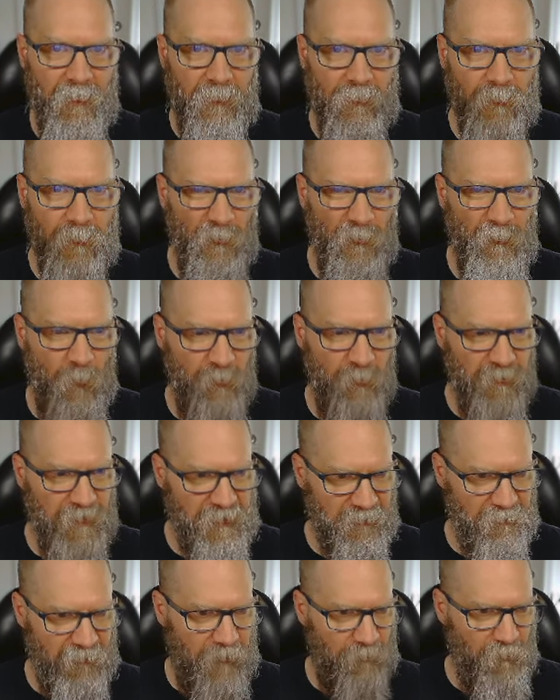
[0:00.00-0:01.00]
There'll be an
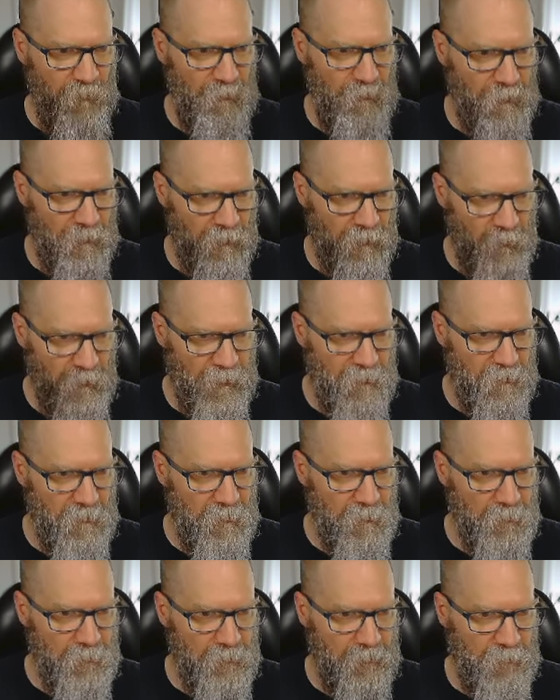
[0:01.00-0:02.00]
example here that we can
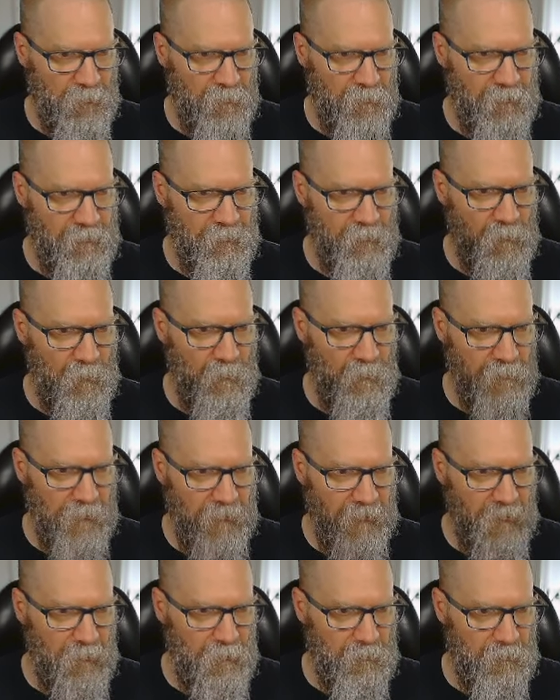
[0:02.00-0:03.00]
use. So let's scroll
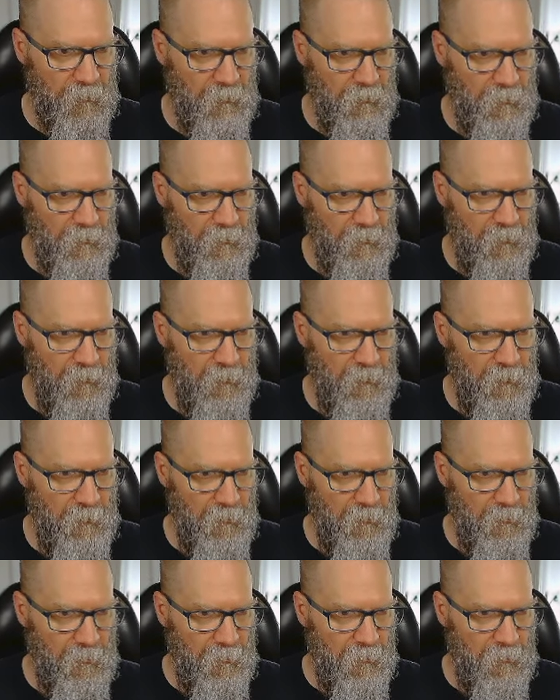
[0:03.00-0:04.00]
down
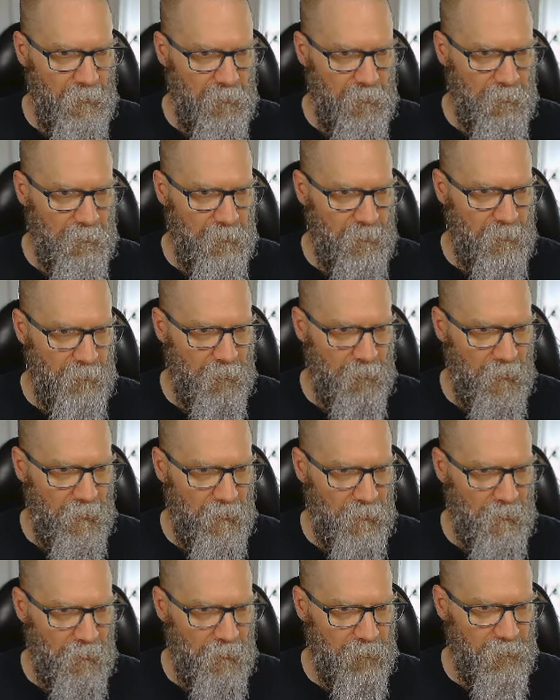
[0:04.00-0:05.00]
right
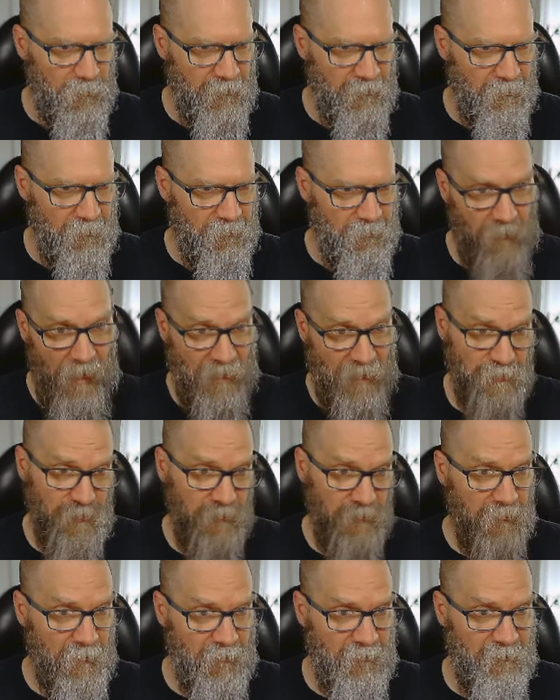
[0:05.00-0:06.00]
here. This is
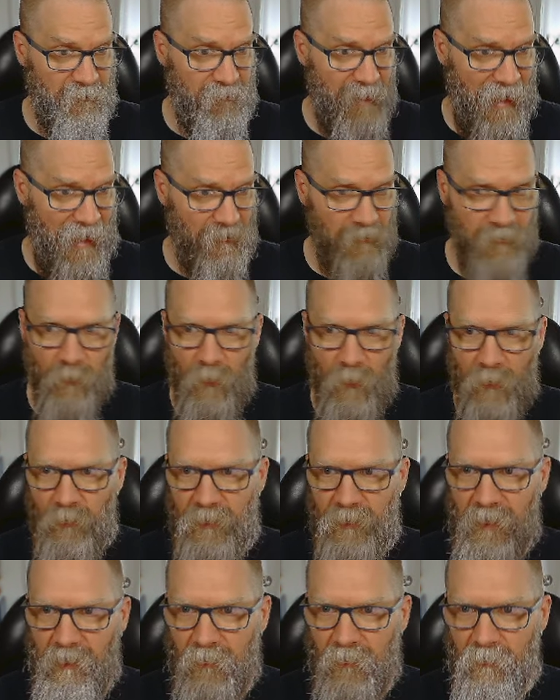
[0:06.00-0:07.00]
actually exactly what we
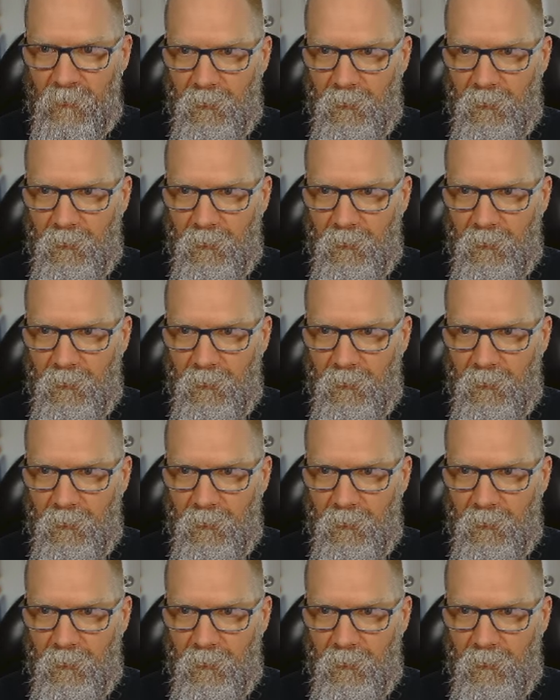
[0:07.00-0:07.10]
need.